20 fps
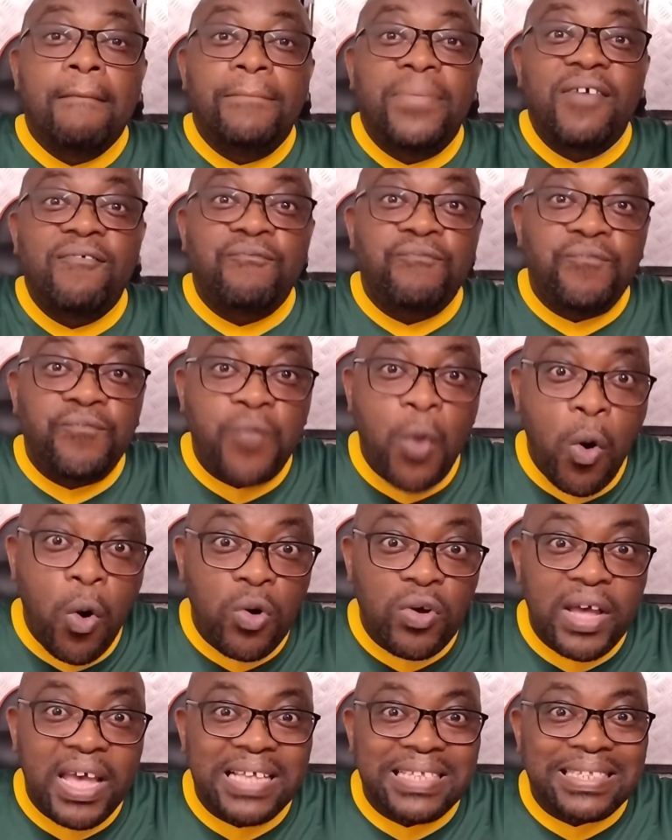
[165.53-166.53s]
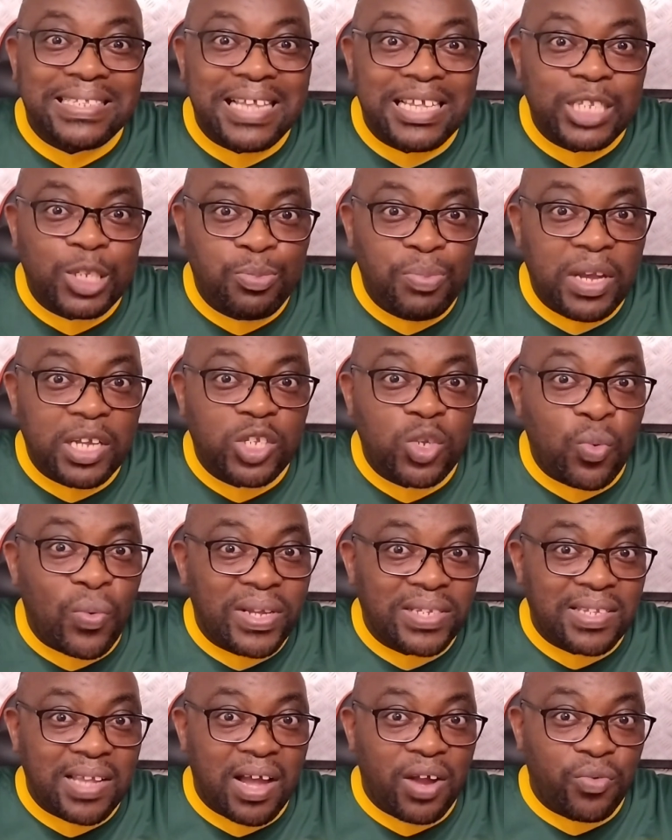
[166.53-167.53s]
before a suspect
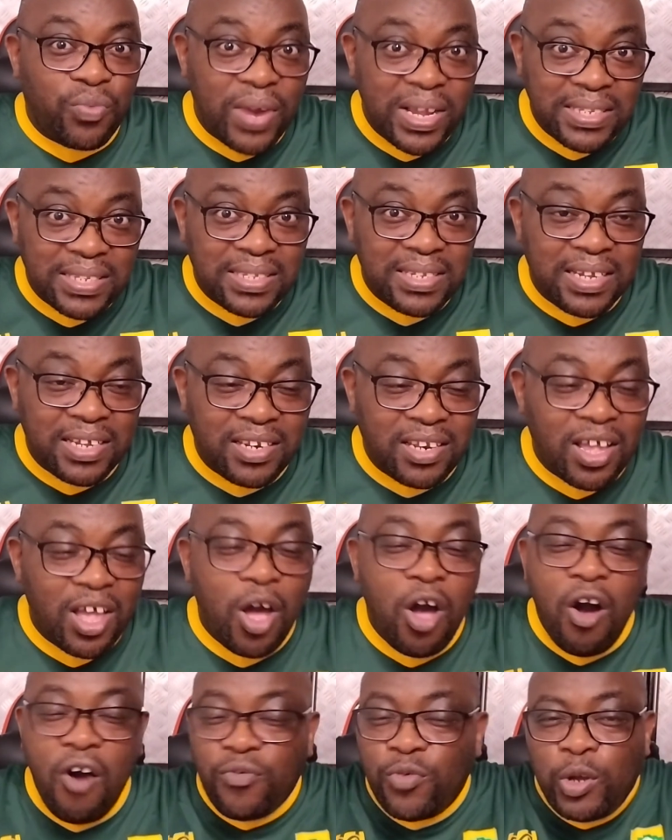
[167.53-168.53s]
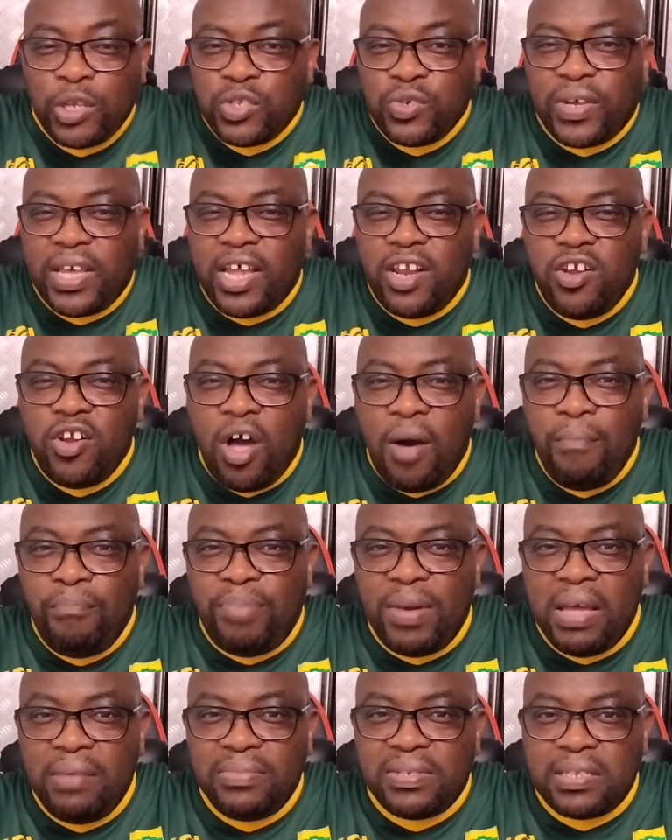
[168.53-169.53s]
was arrested. Of course, you cannot
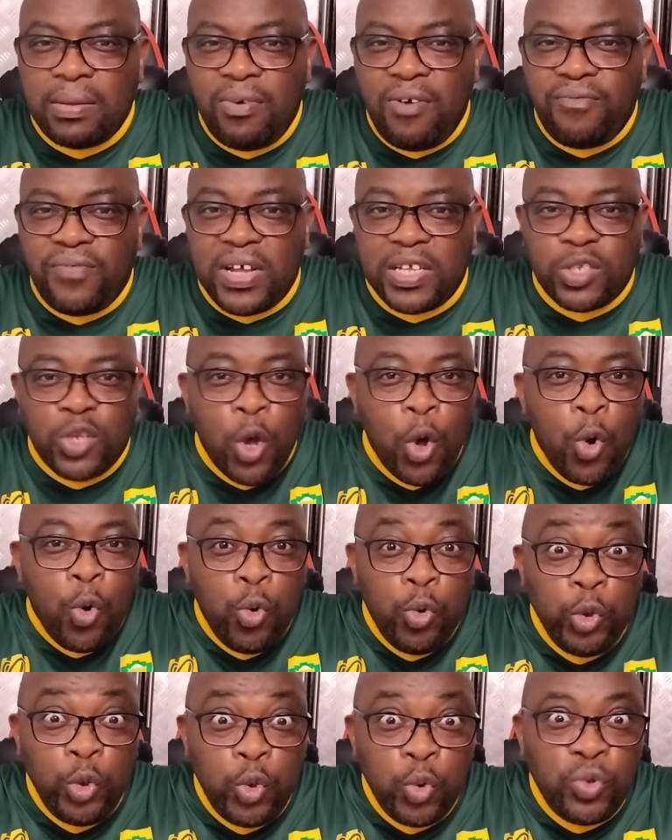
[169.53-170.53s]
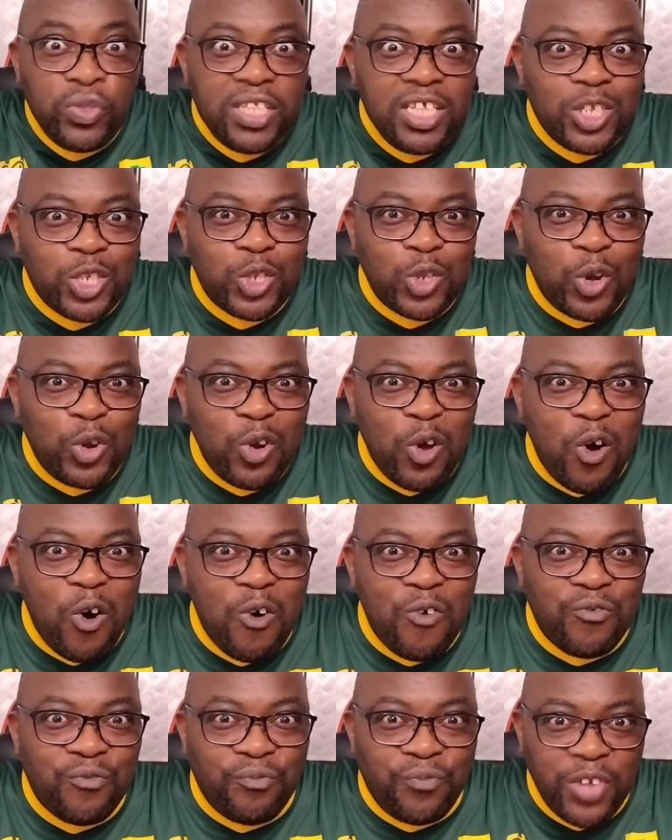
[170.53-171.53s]
blame some of us who do this sort
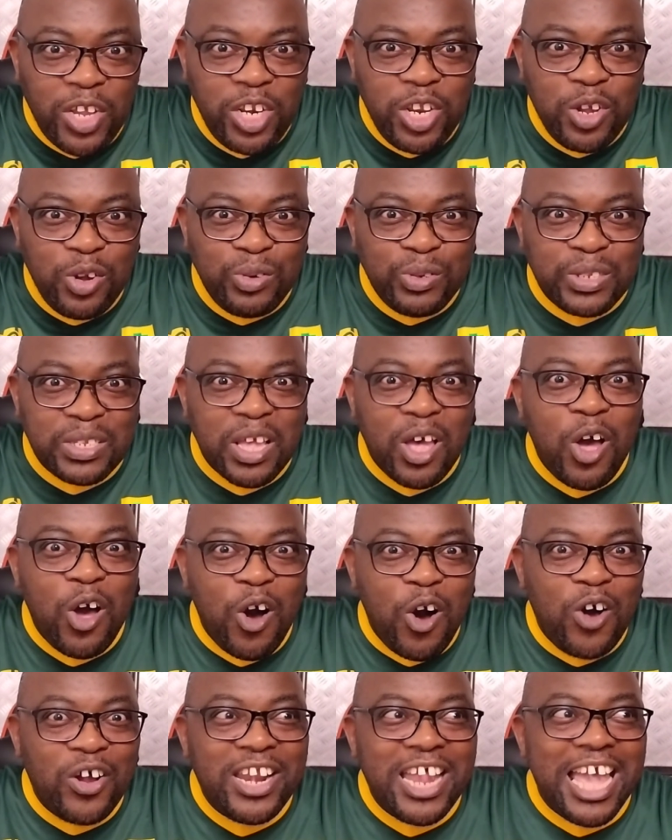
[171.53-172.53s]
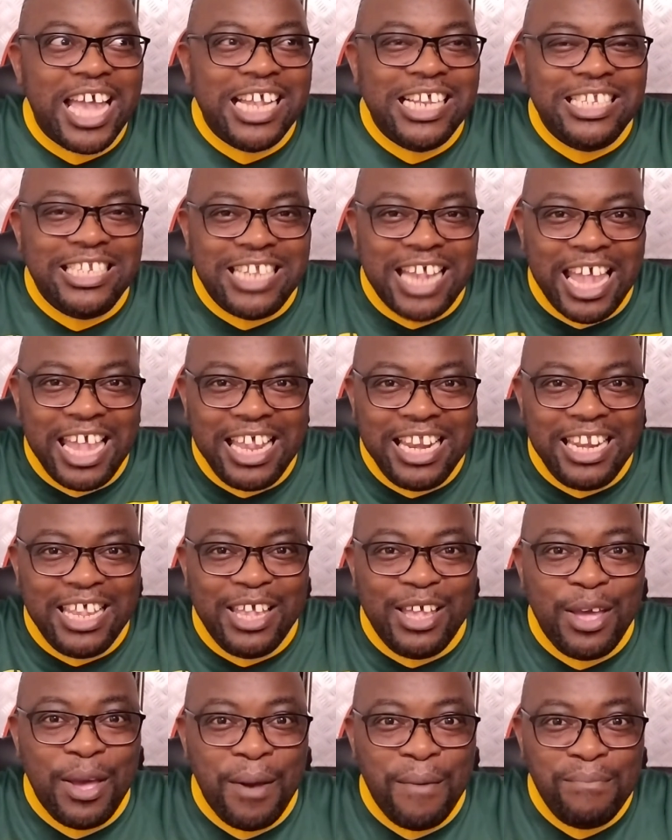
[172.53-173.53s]
of videos on a
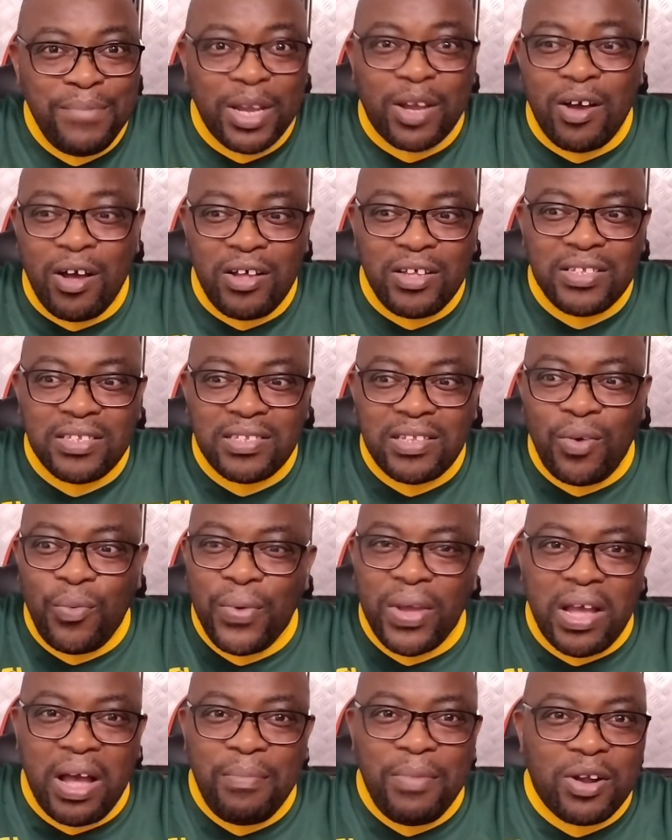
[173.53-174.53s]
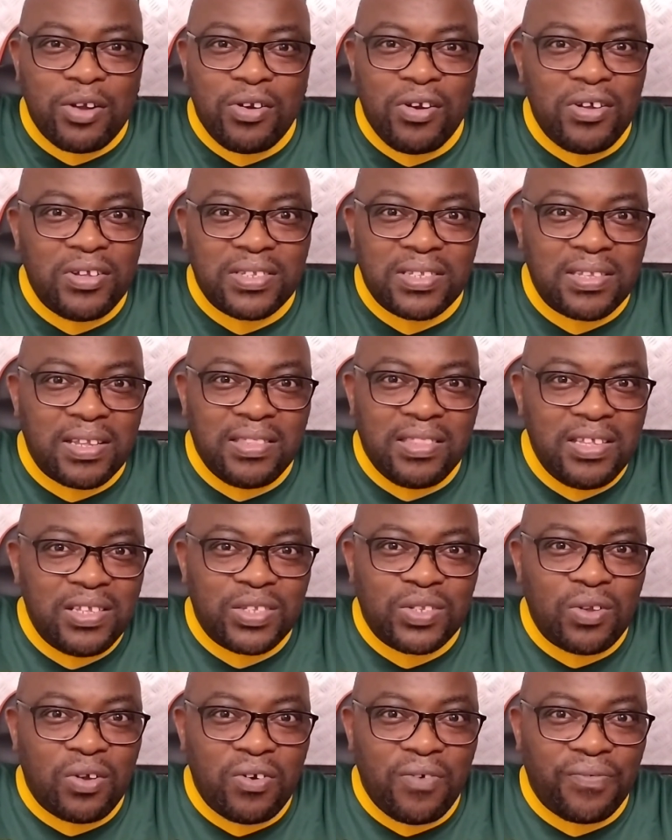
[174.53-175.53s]
daily, because we come across
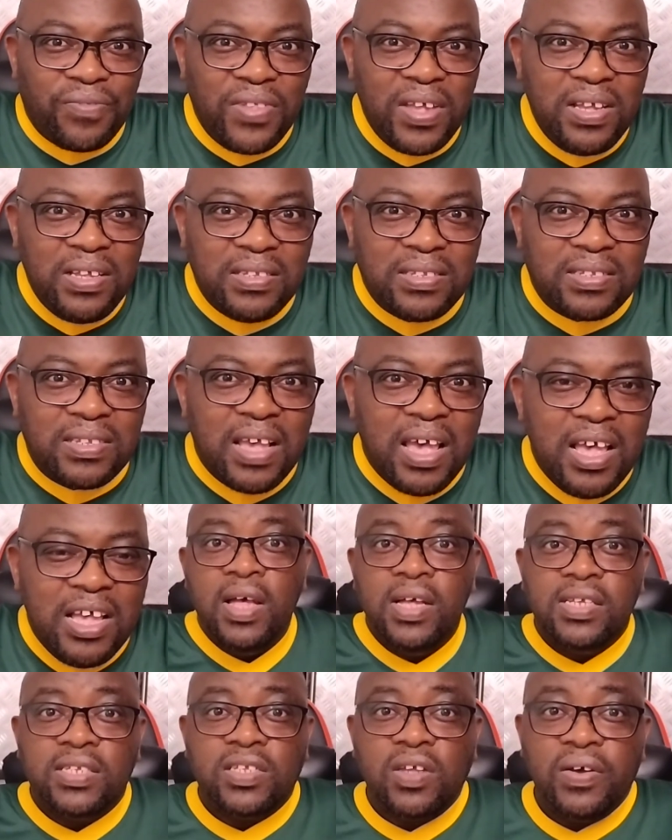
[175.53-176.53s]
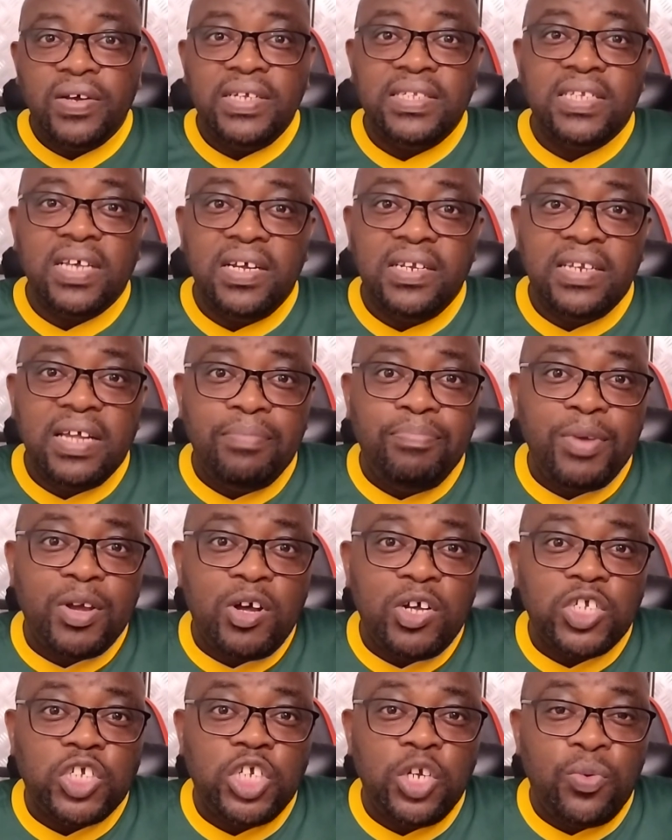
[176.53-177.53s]
these sort of things. So it turned out
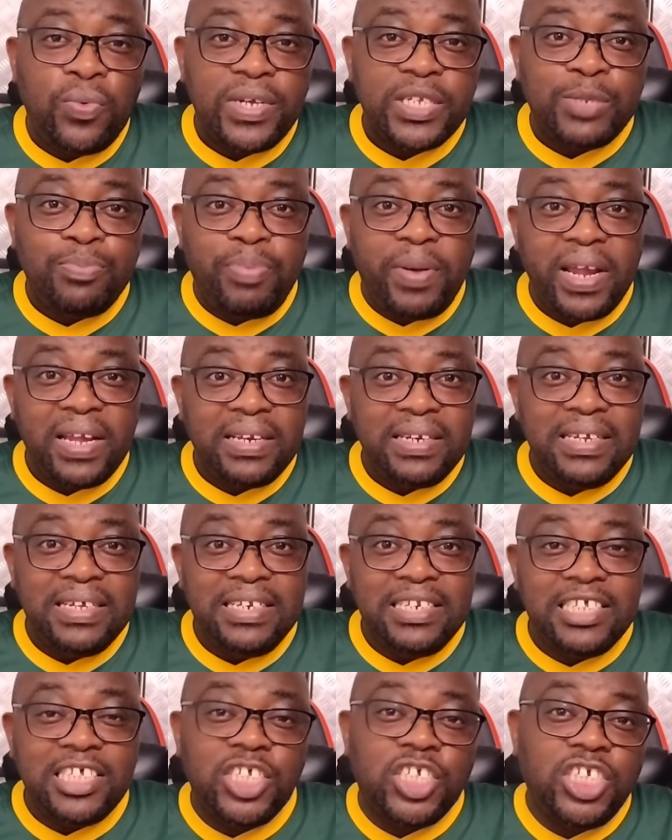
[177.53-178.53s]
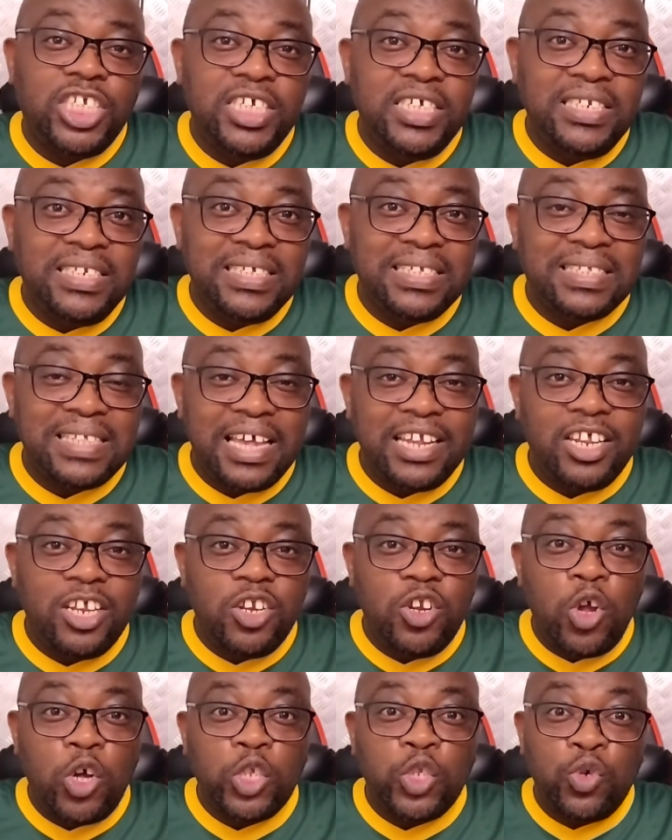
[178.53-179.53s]
because she was pregnant, she decided
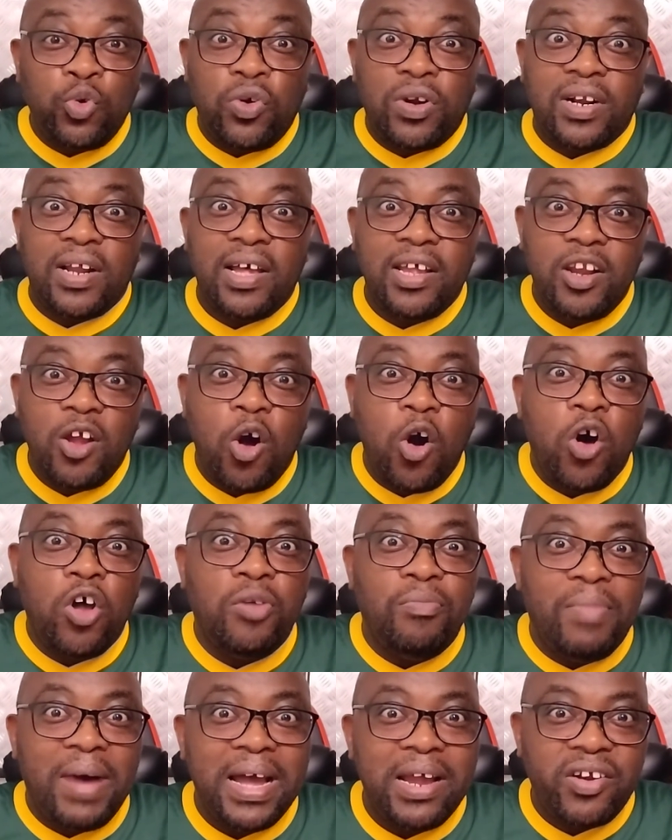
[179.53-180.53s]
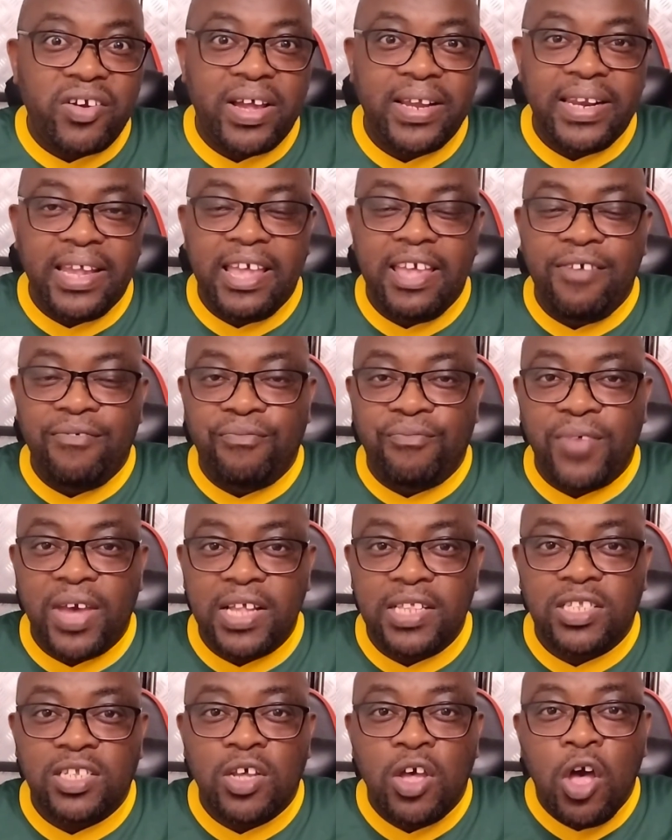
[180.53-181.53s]
not to run on My Run
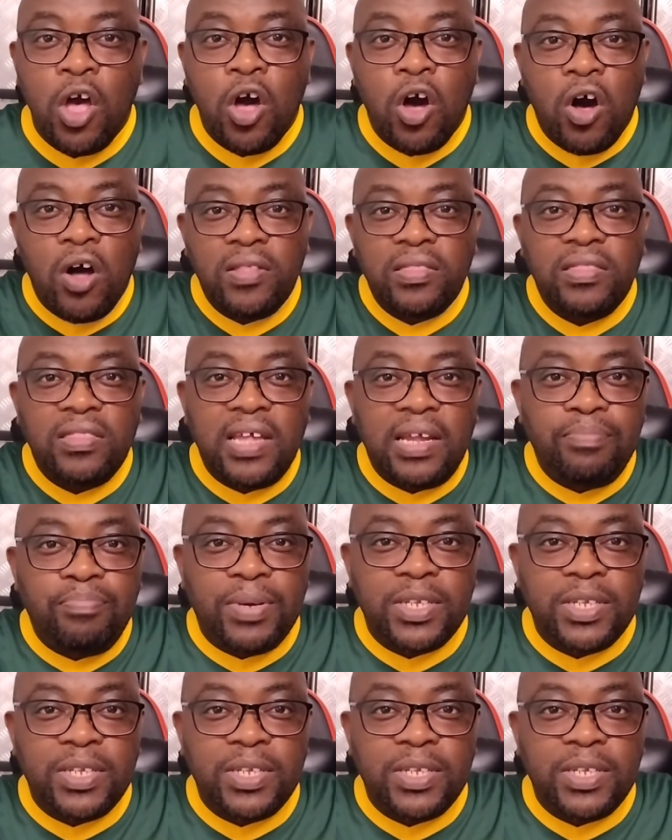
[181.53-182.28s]
event on that